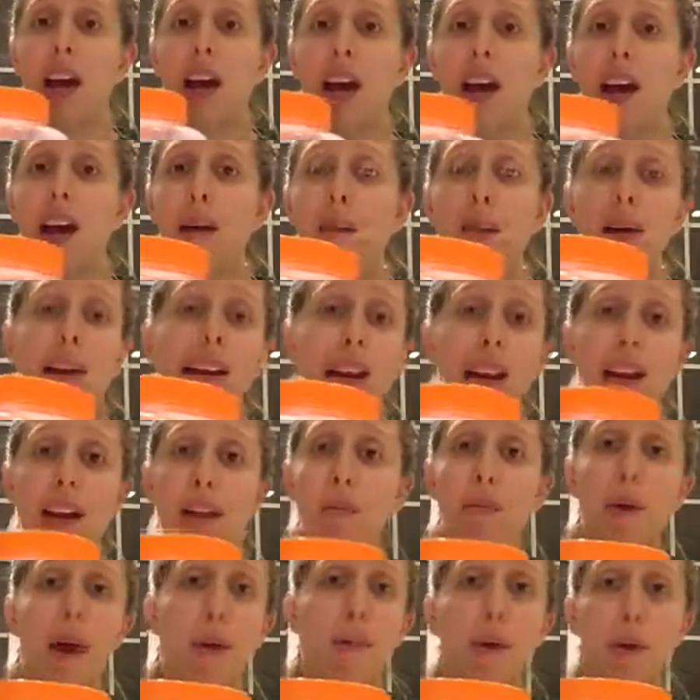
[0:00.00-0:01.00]

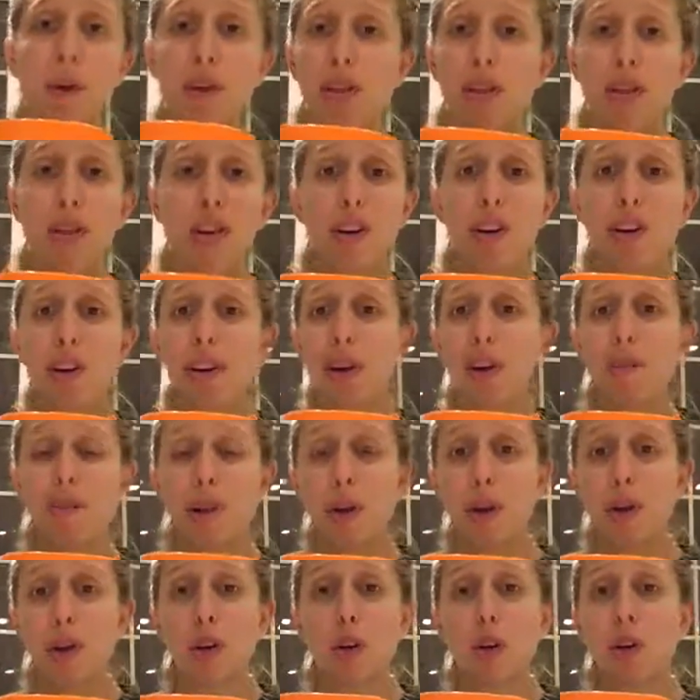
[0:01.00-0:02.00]
Again, about 1/3,
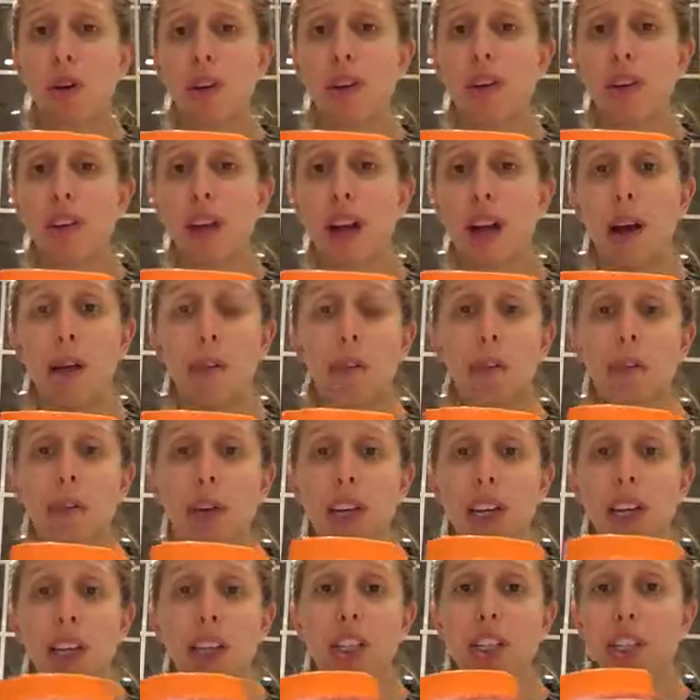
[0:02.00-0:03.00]
about 1/4 of a cup for
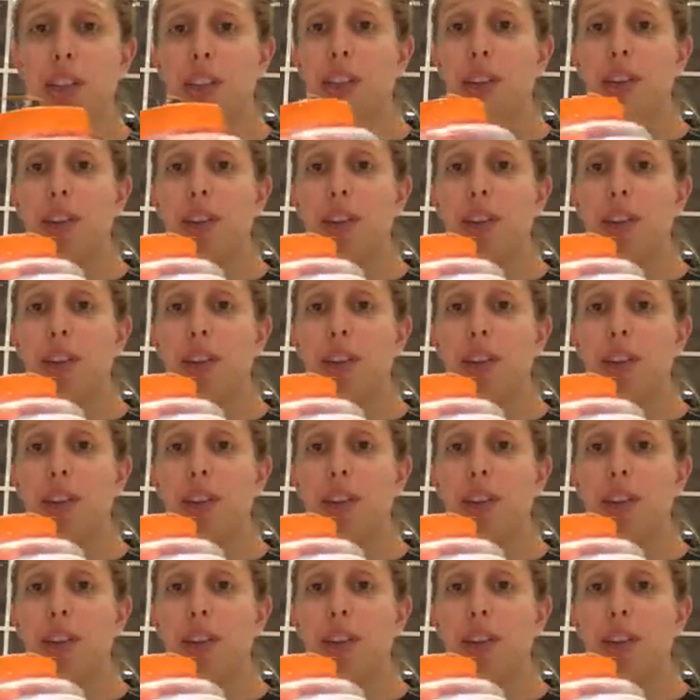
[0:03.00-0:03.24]
each.